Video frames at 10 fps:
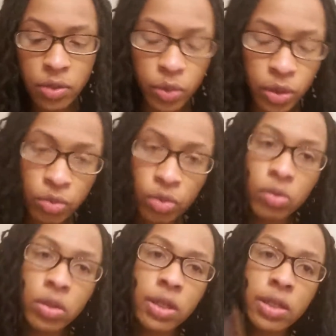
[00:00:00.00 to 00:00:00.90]
when you do
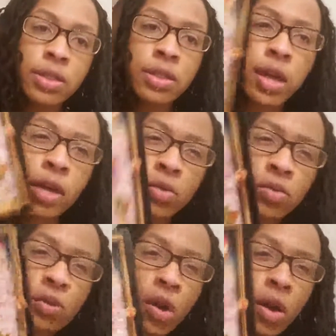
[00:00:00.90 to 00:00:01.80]
look into that, you
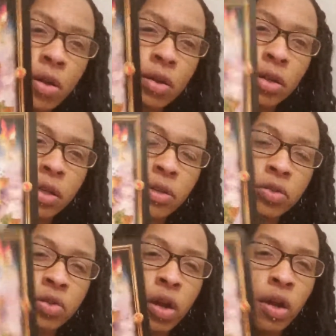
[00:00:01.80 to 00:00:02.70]
start
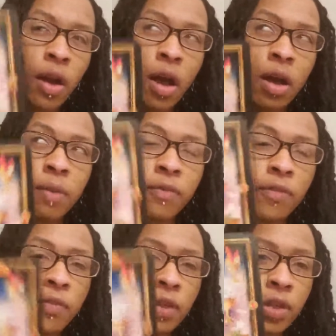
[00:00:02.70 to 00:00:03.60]

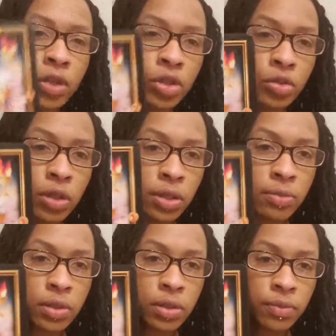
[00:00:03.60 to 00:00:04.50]
fulfilling your
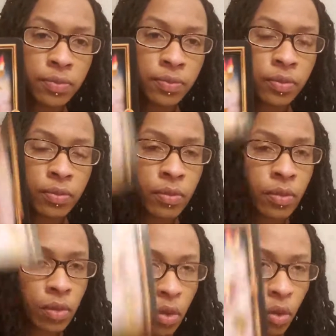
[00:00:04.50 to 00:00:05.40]
dreams.
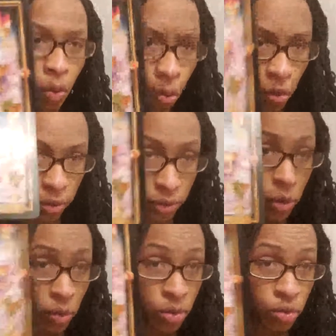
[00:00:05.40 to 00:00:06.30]
Or
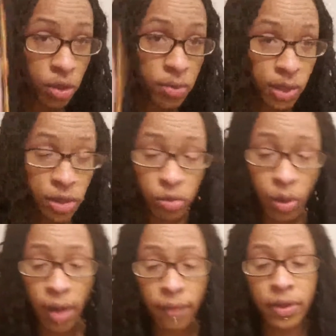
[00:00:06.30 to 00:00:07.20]
those dreams that you
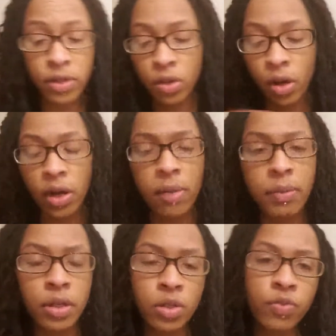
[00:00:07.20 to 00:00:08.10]
have, they start
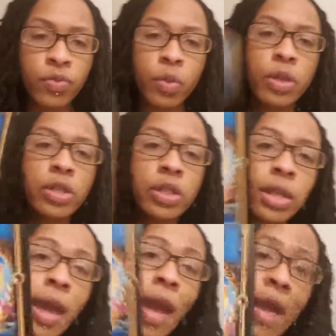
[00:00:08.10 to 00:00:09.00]
coming into fruition.
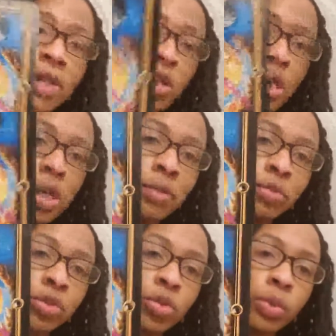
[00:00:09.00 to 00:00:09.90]
They actually come
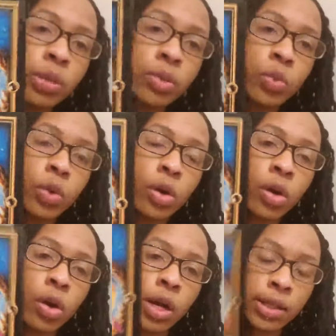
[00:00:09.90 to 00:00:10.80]
true with this World
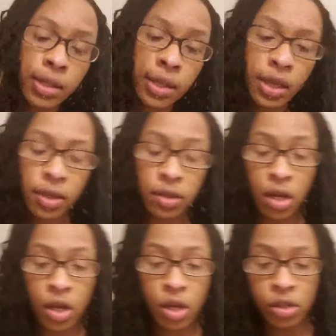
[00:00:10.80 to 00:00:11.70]
card at the end.
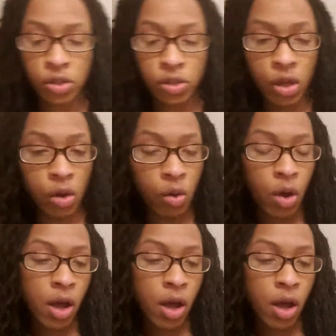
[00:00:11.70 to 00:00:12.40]
So